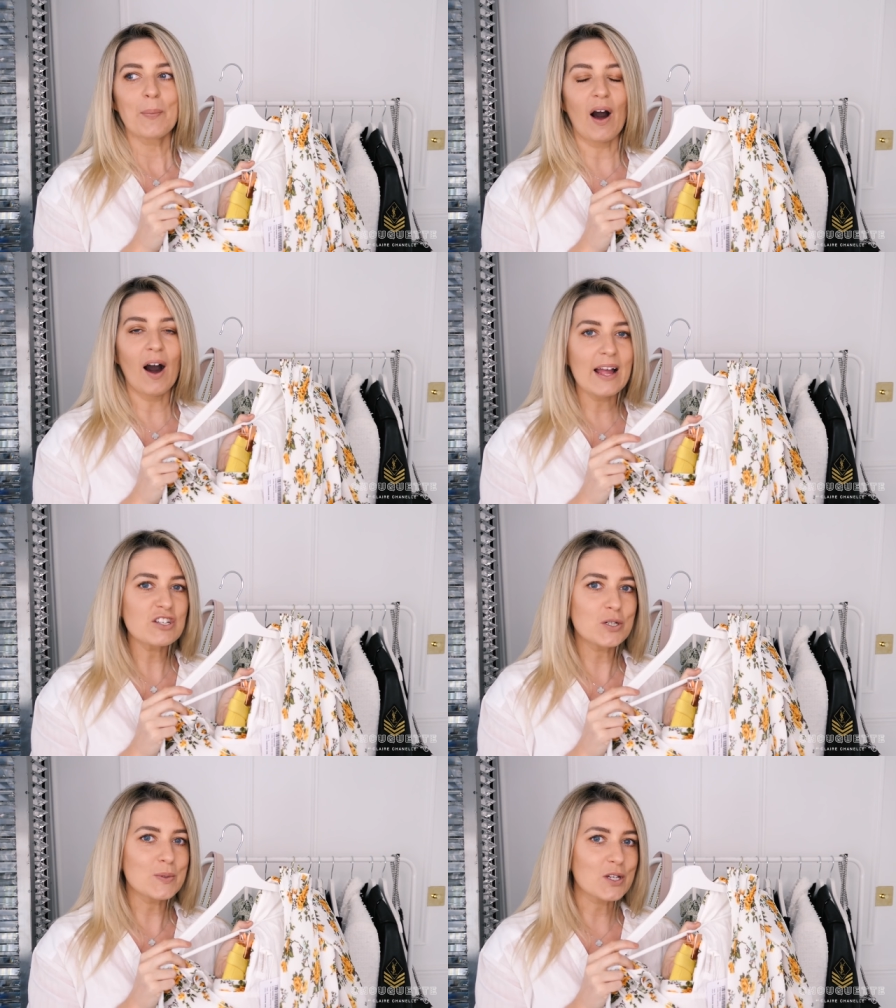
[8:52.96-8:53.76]
But I
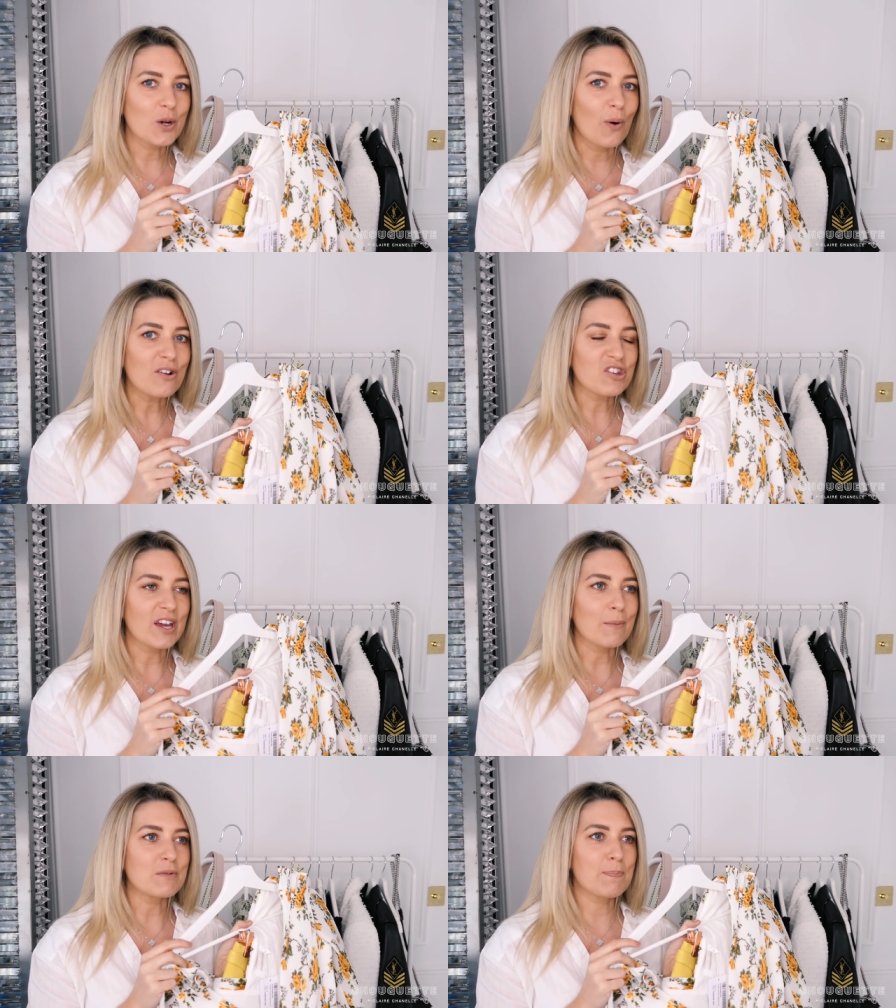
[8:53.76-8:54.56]
actually was not gonna watch
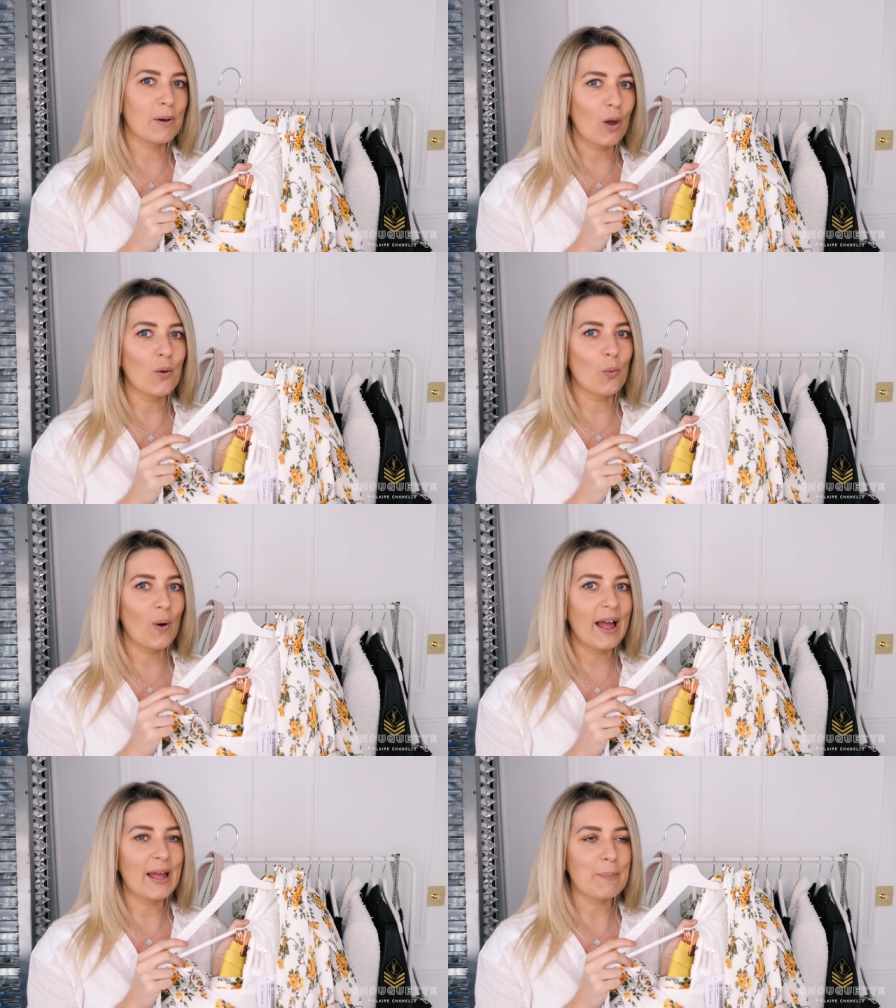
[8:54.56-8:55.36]
it and was blown
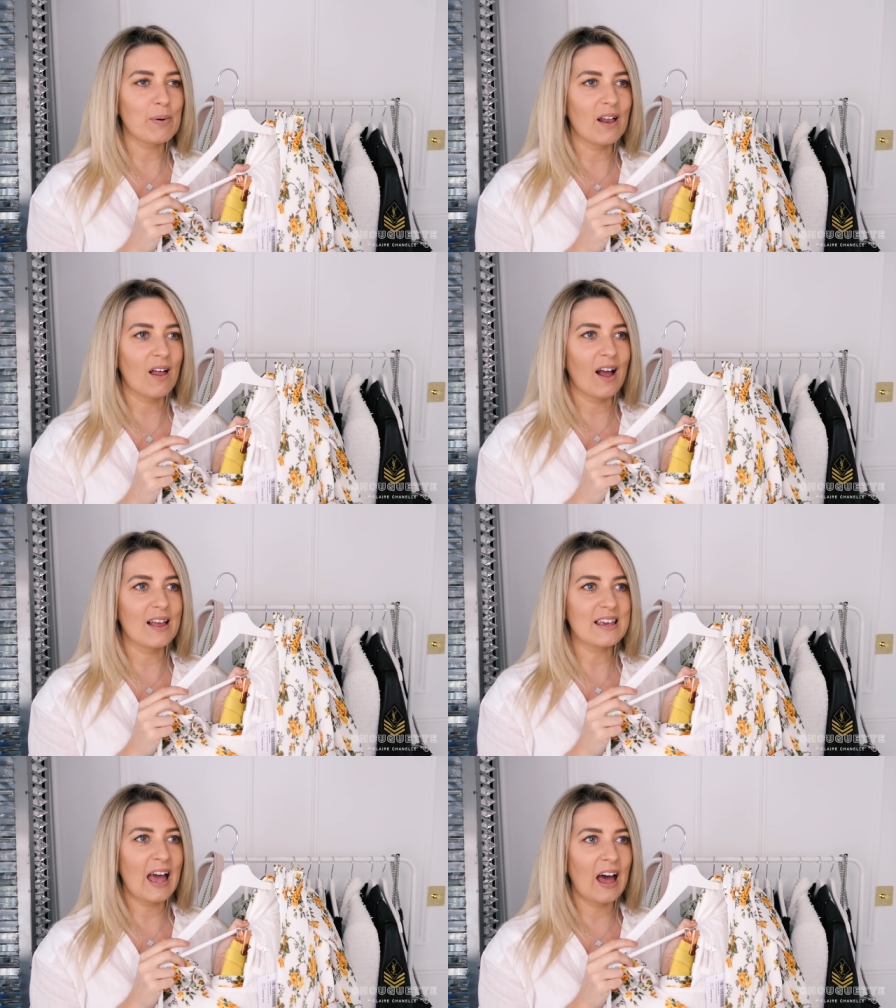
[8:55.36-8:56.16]
away by
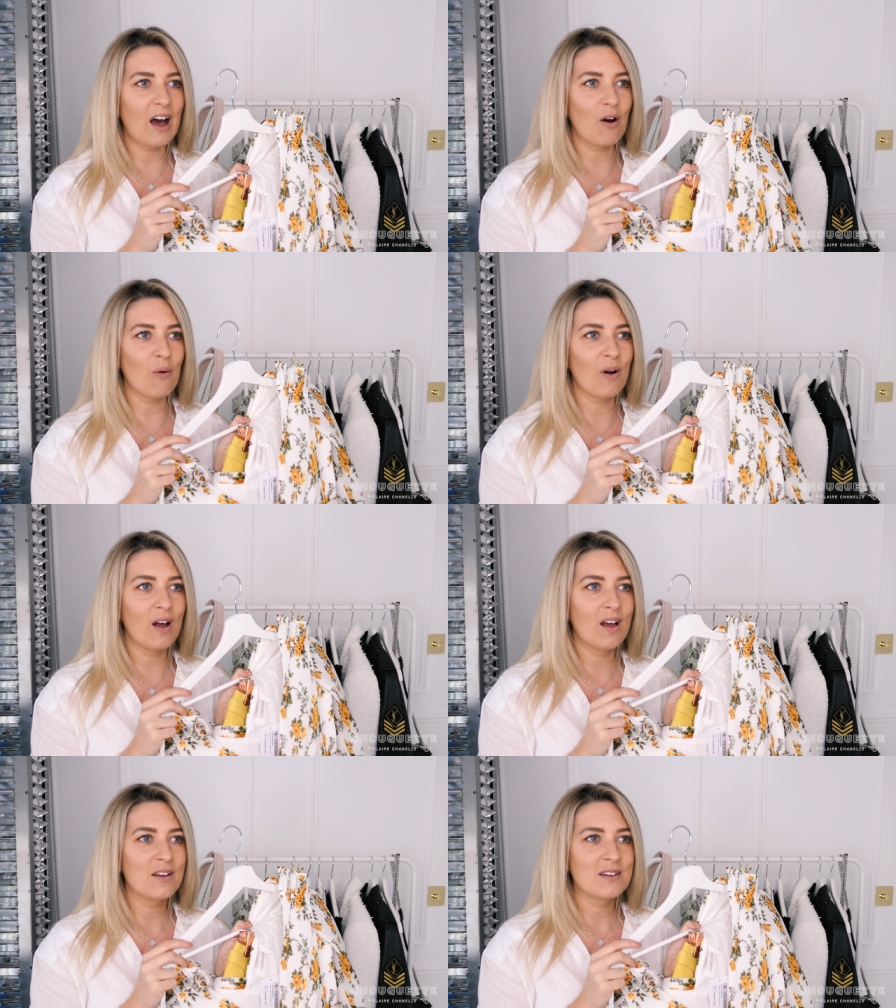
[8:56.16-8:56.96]
like
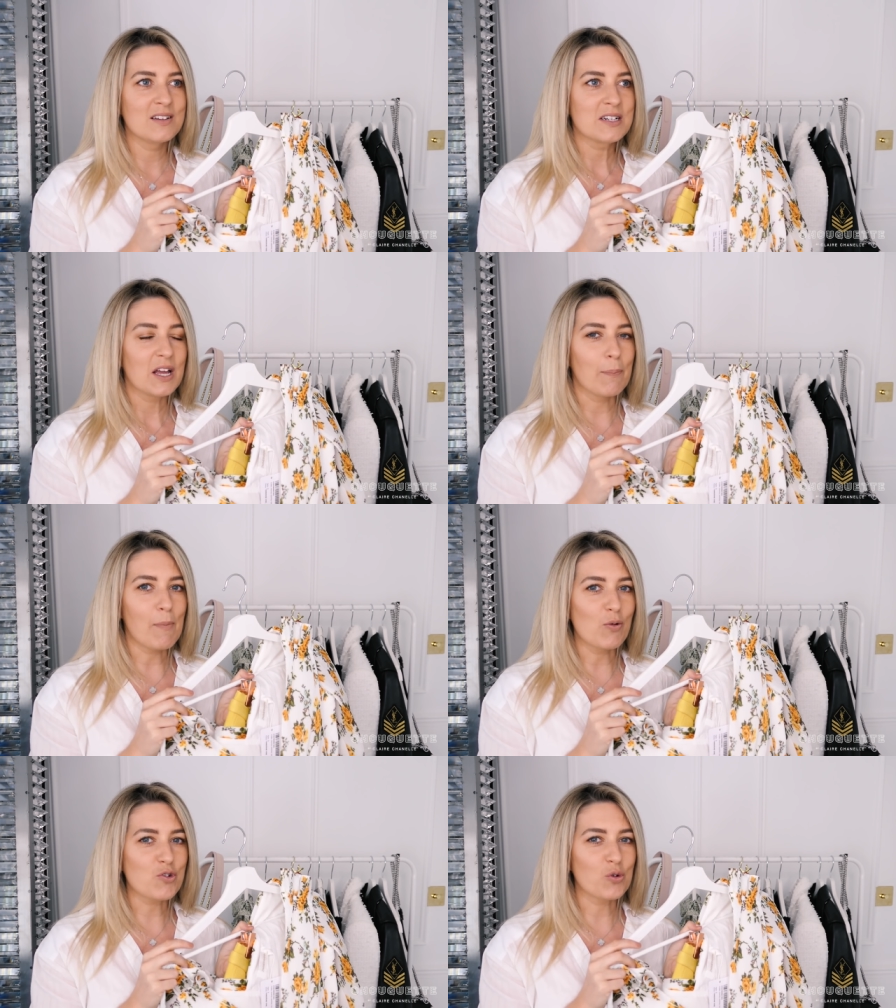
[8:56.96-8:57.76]
how
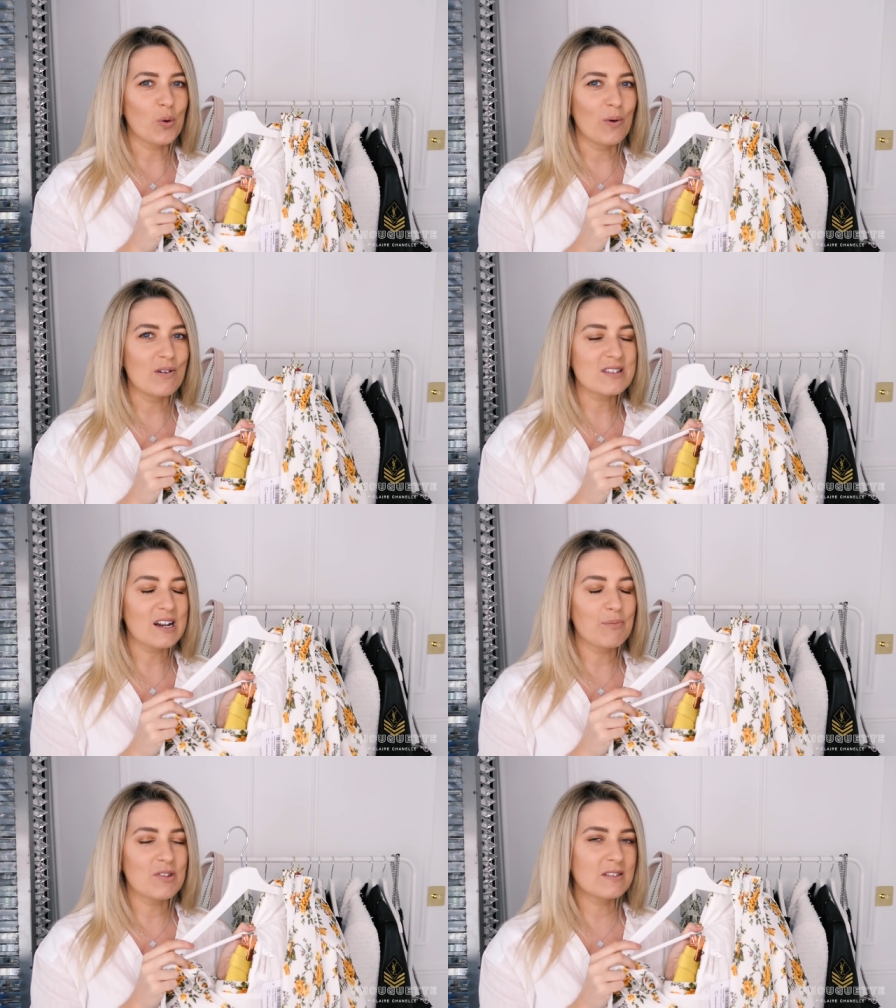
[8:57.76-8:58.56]
emotional it was
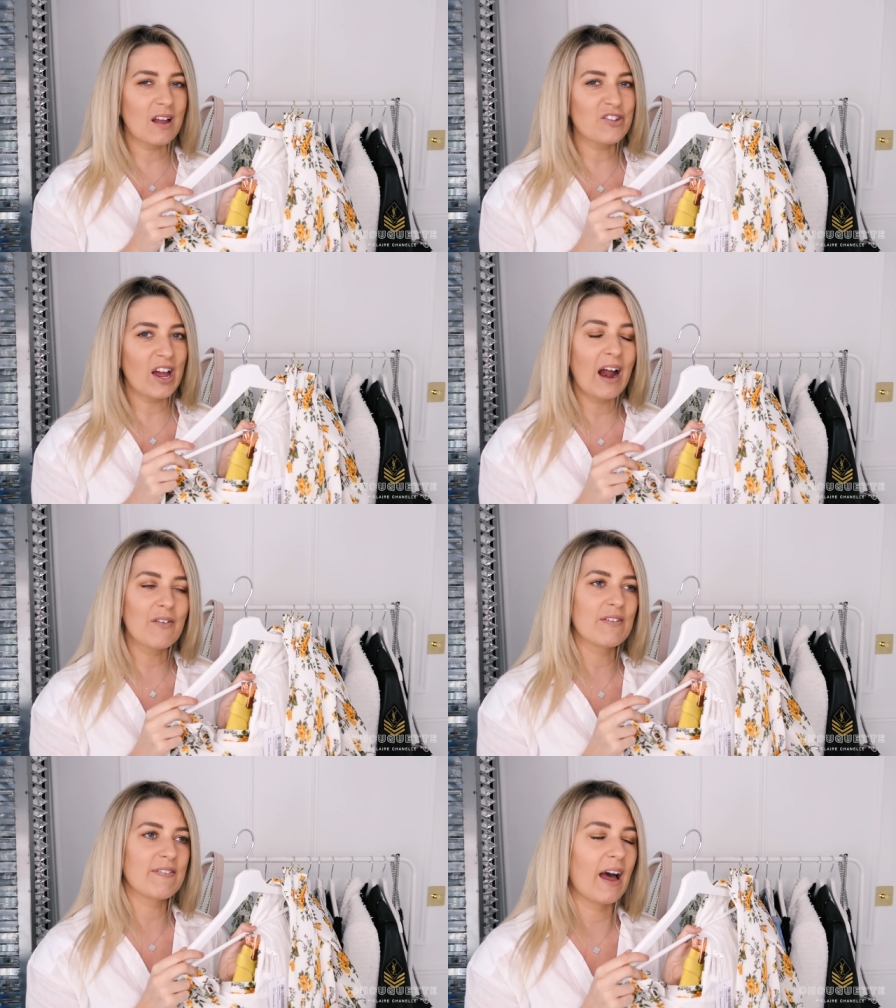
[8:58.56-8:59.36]
and I'm just such a
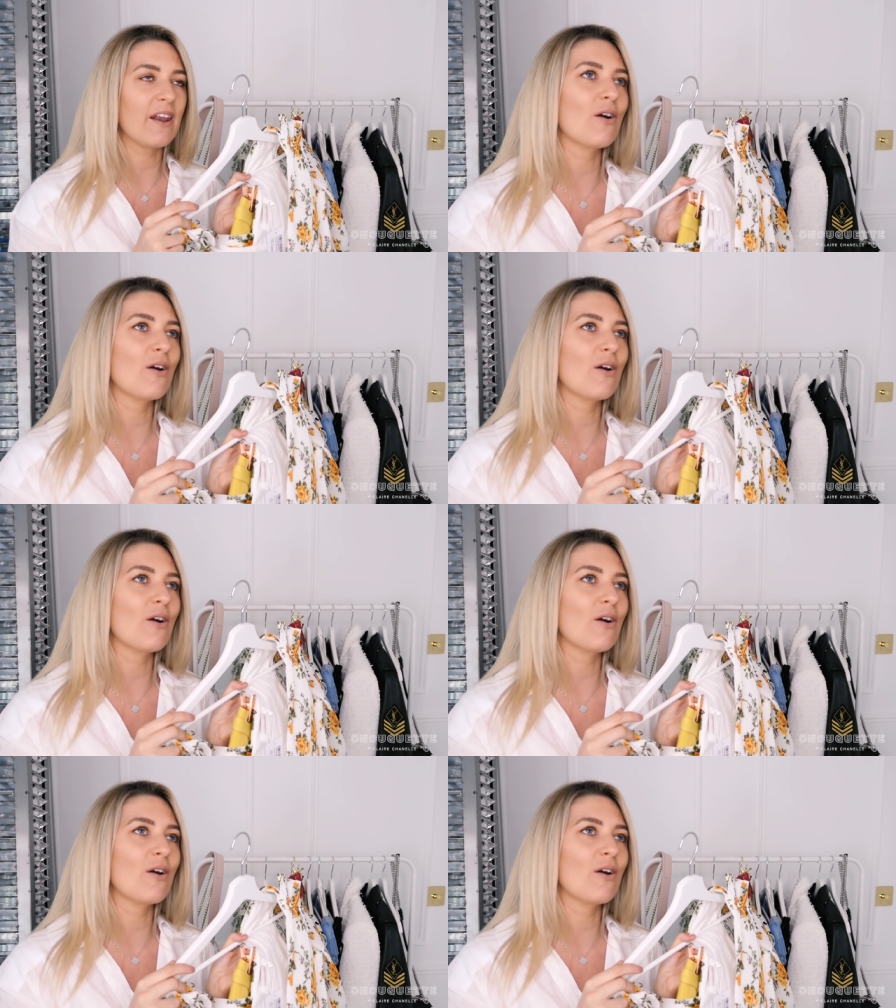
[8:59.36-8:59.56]
Harry fan.